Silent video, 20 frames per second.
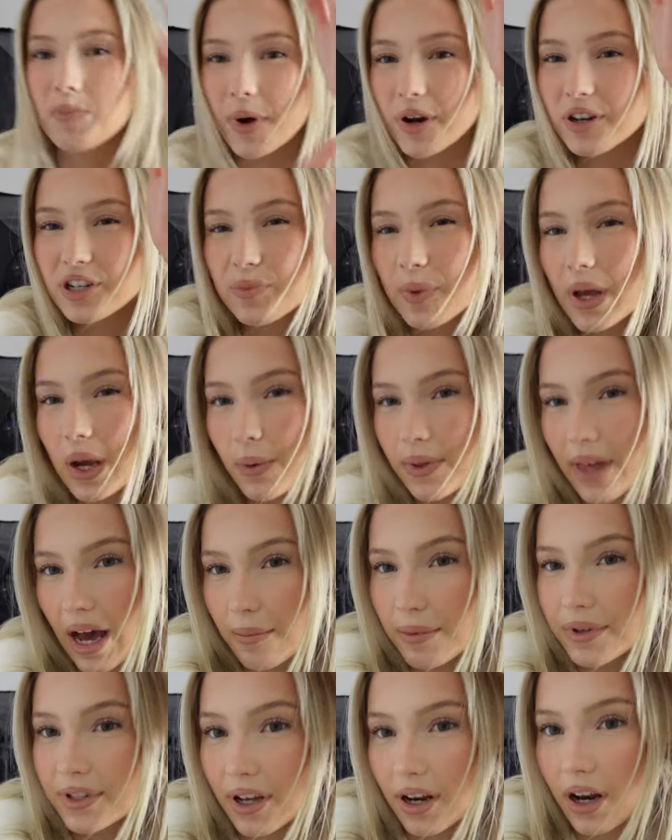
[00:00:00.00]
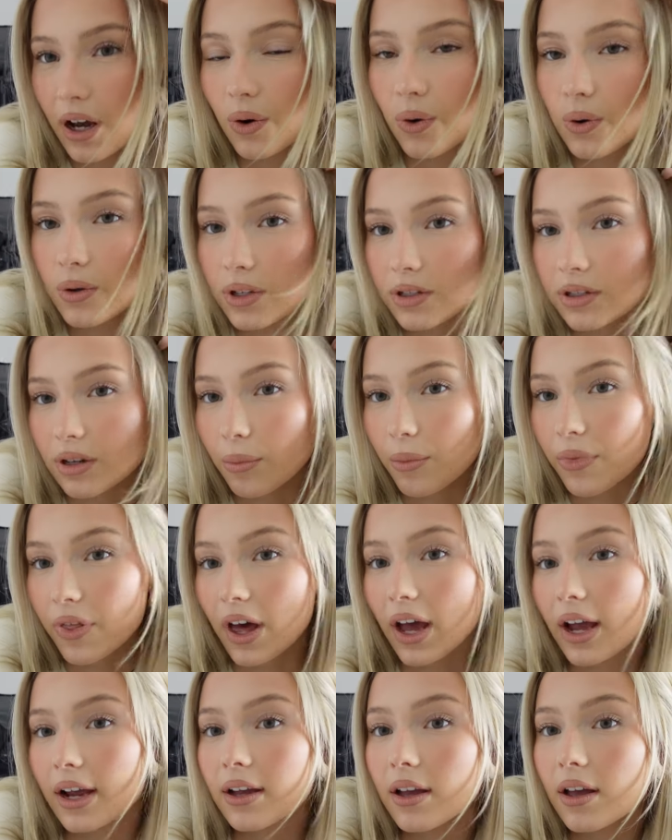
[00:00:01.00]
bone to pick with Amazon. I ordered
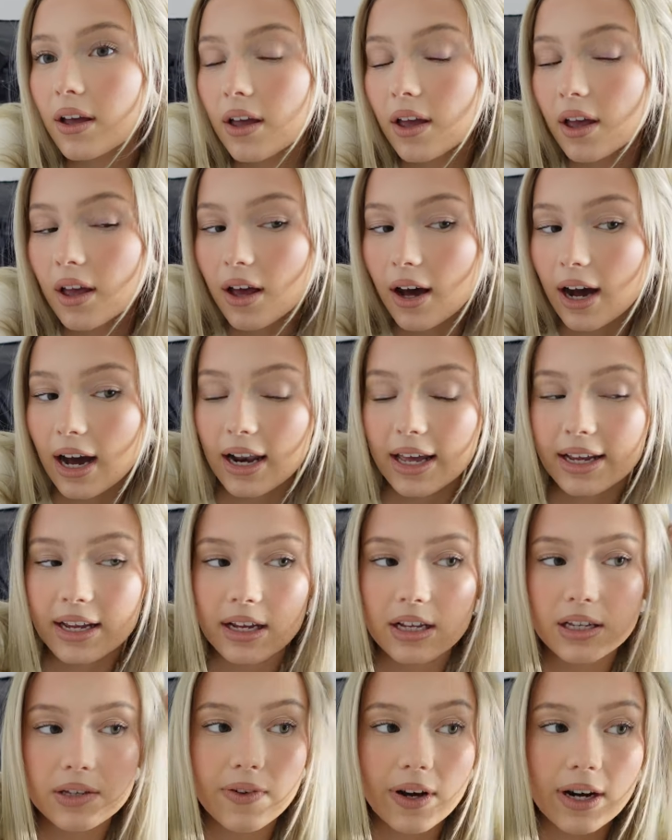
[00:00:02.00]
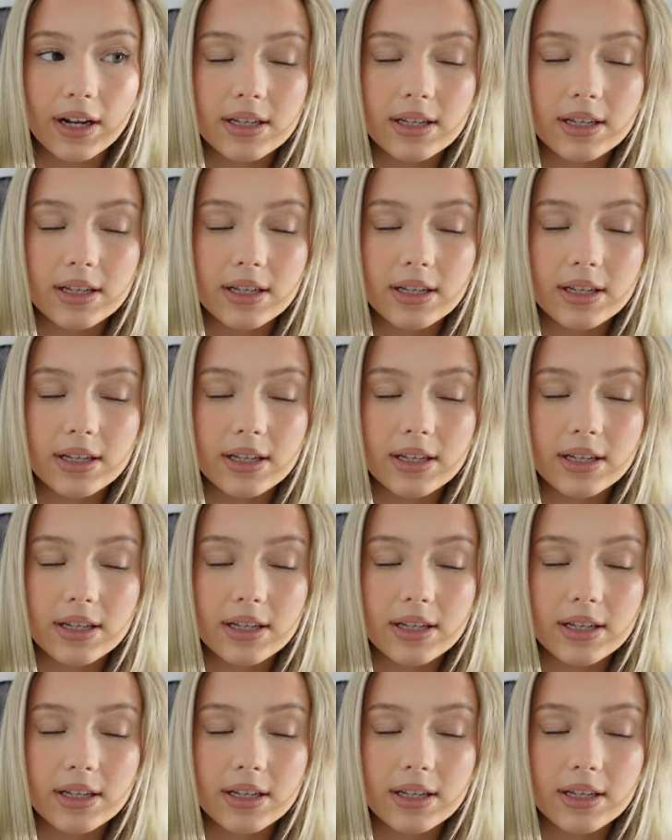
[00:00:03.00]
something, and like, it's fine.